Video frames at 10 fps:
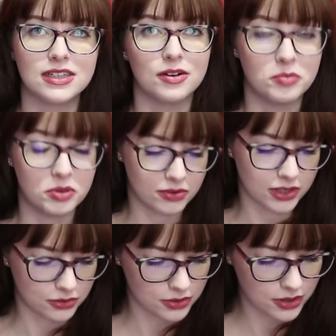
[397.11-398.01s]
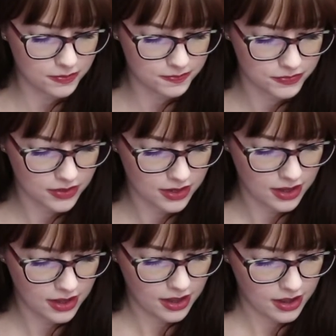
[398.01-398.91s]
That would be really cool.
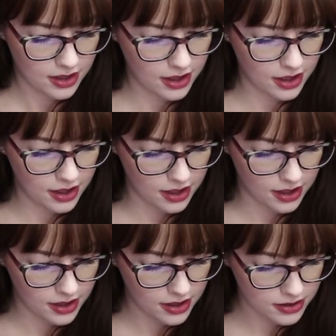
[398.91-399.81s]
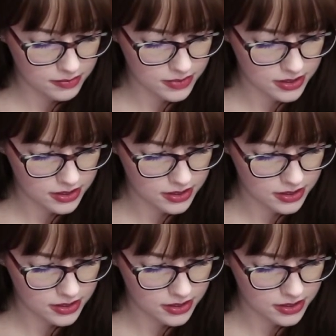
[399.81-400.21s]
And